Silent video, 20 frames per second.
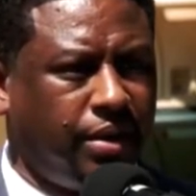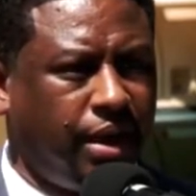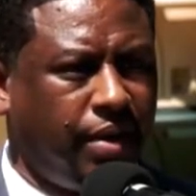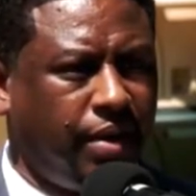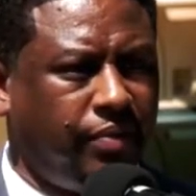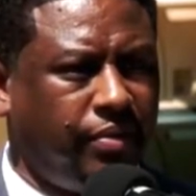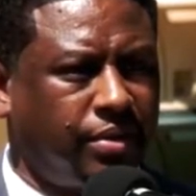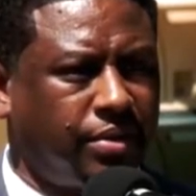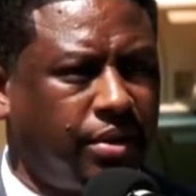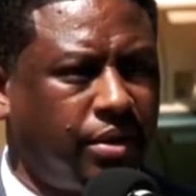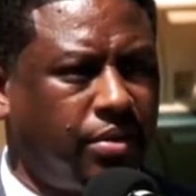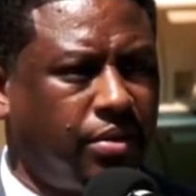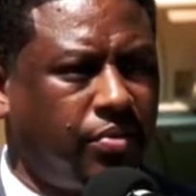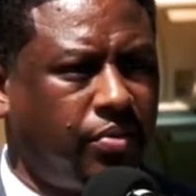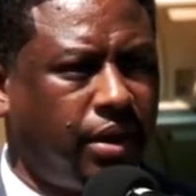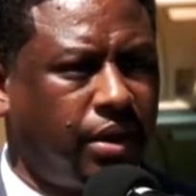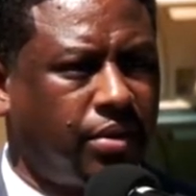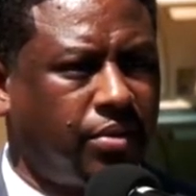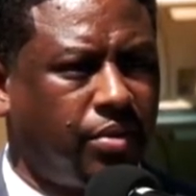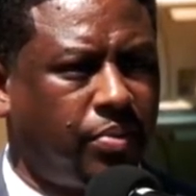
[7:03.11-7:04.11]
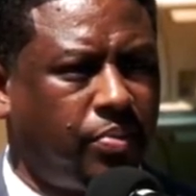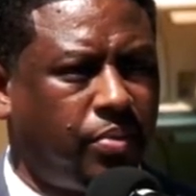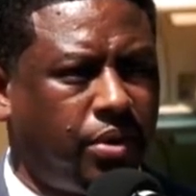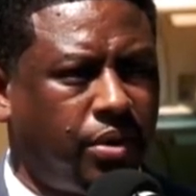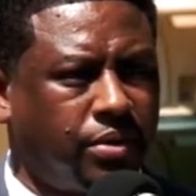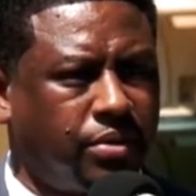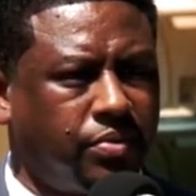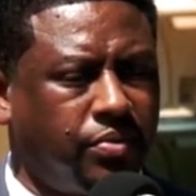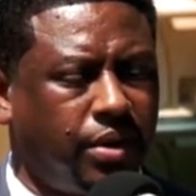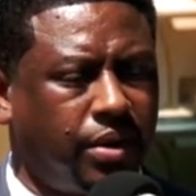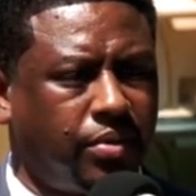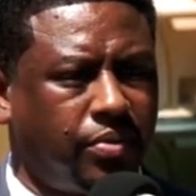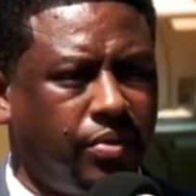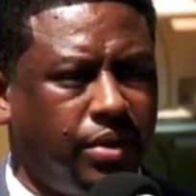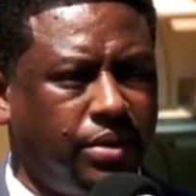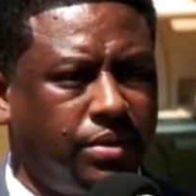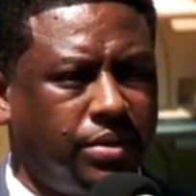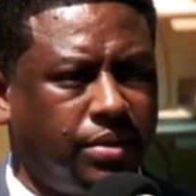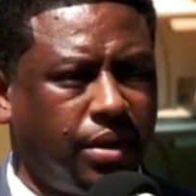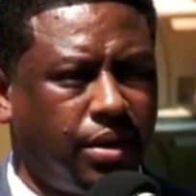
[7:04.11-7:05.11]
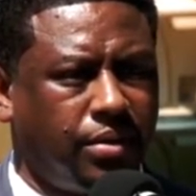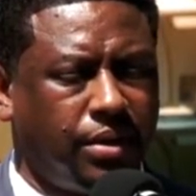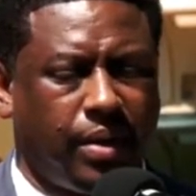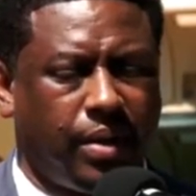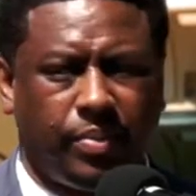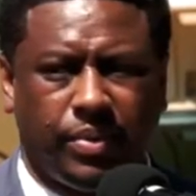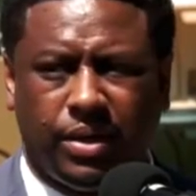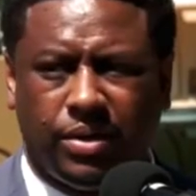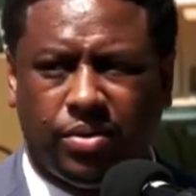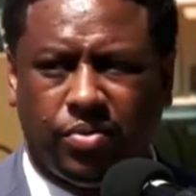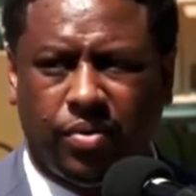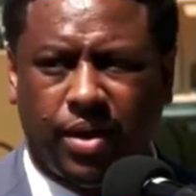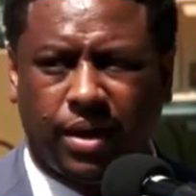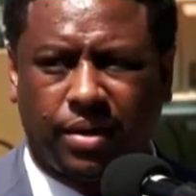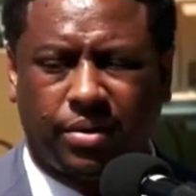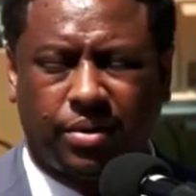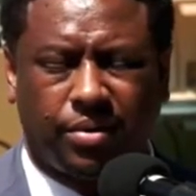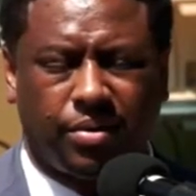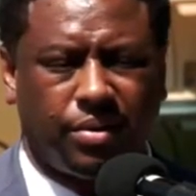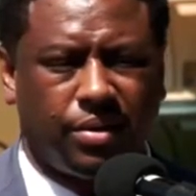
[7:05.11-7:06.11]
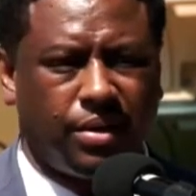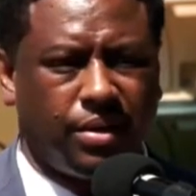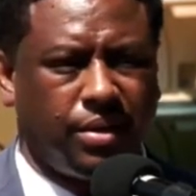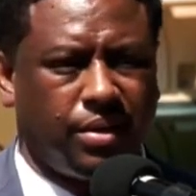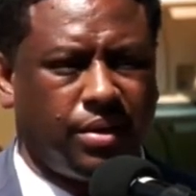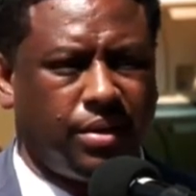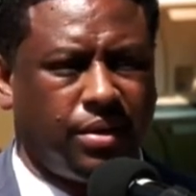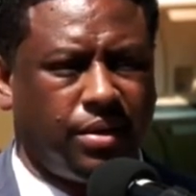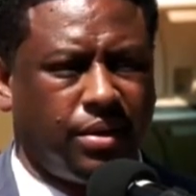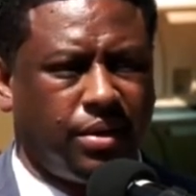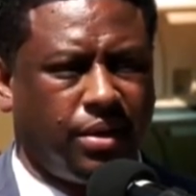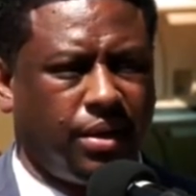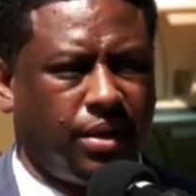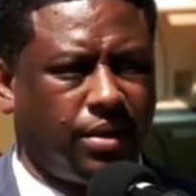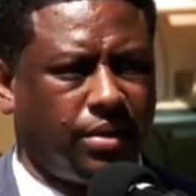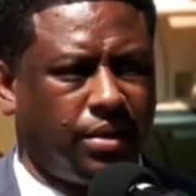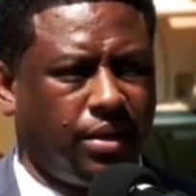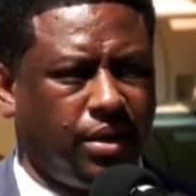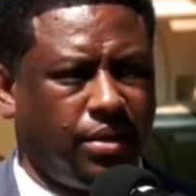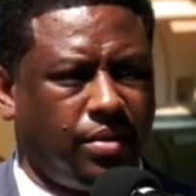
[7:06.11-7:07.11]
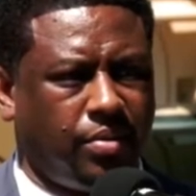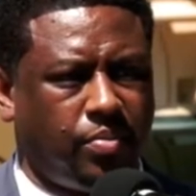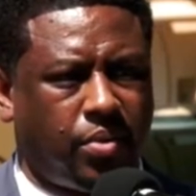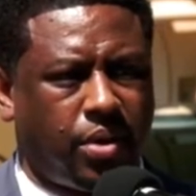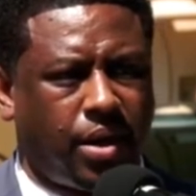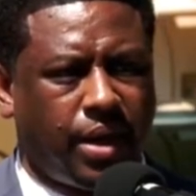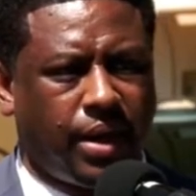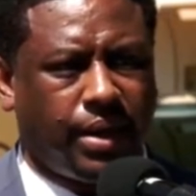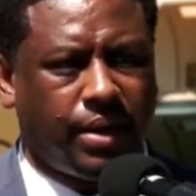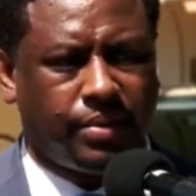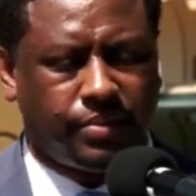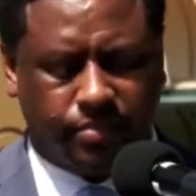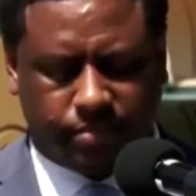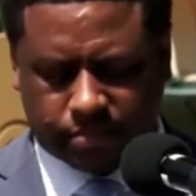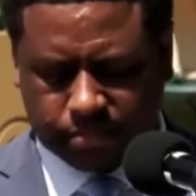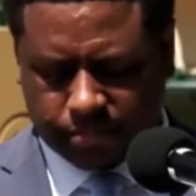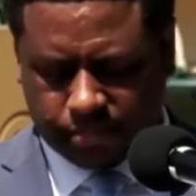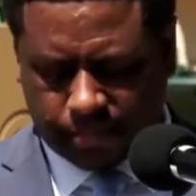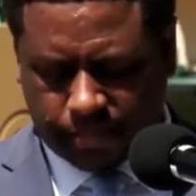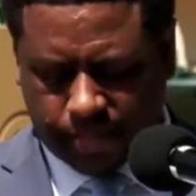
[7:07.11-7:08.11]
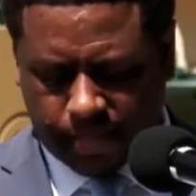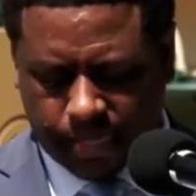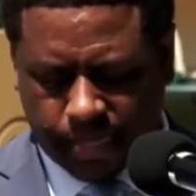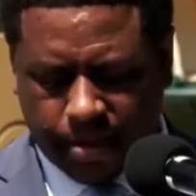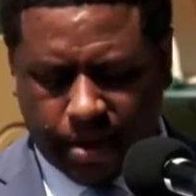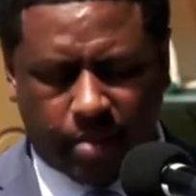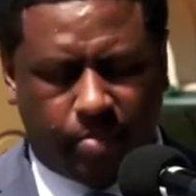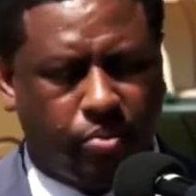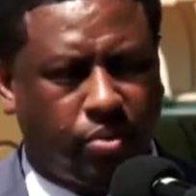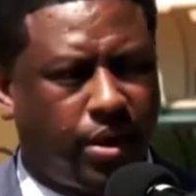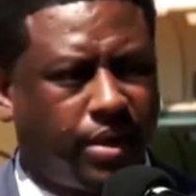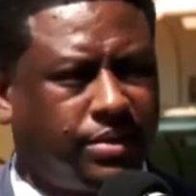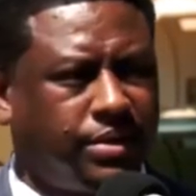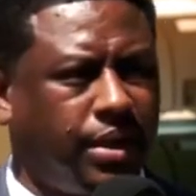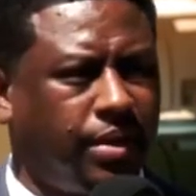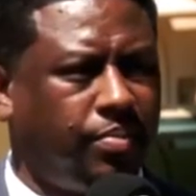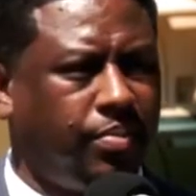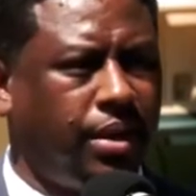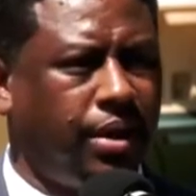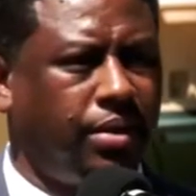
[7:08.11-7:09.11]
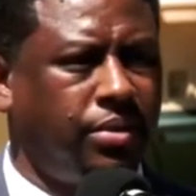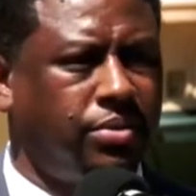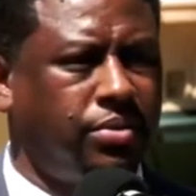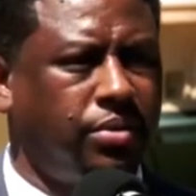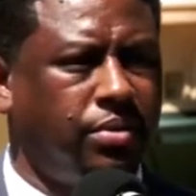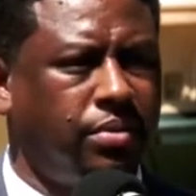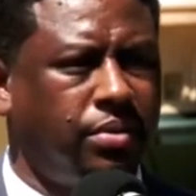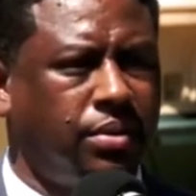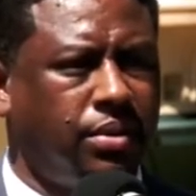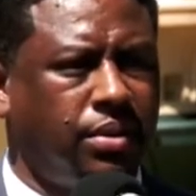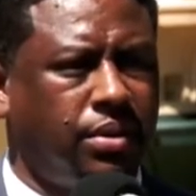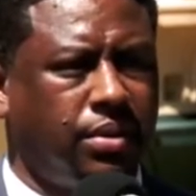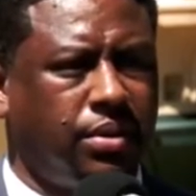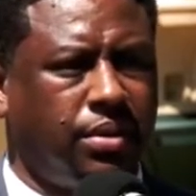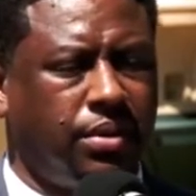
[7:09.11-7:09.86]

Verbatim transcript: Randy Davis, our director of Parks and Recreation, our deputy director, Kenya Bryant, our project manager,